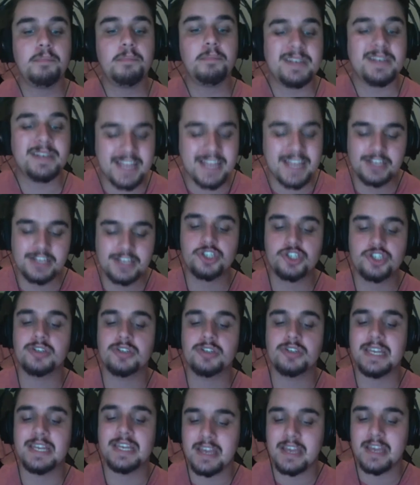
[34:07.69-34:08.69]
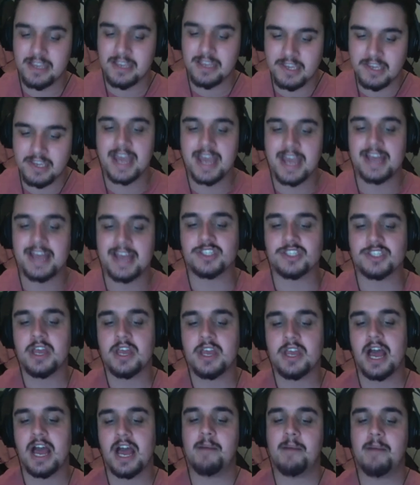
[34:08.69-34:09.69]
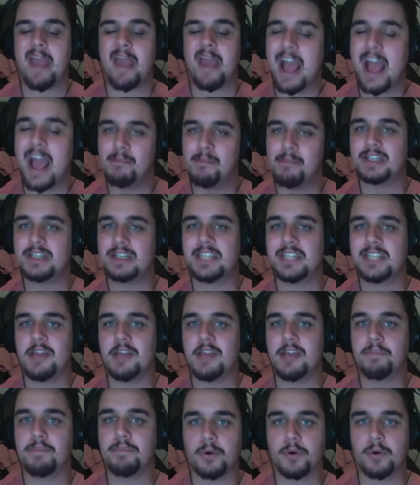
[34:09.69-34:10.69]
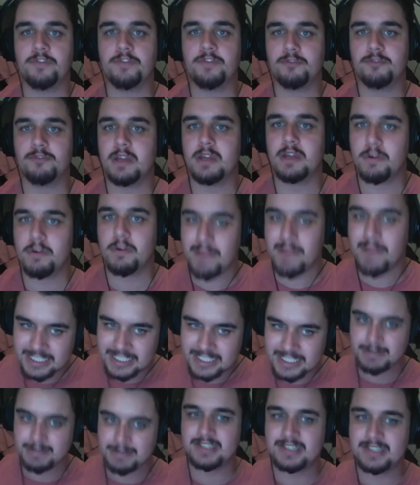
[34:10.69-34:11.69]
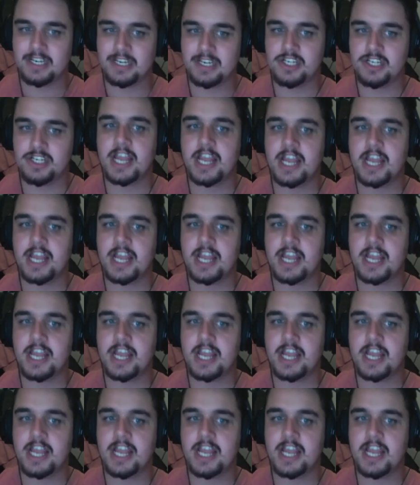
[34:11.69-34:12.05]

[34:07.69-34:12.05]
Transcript: Potentially, yes. How much they improve for me remains to be seen,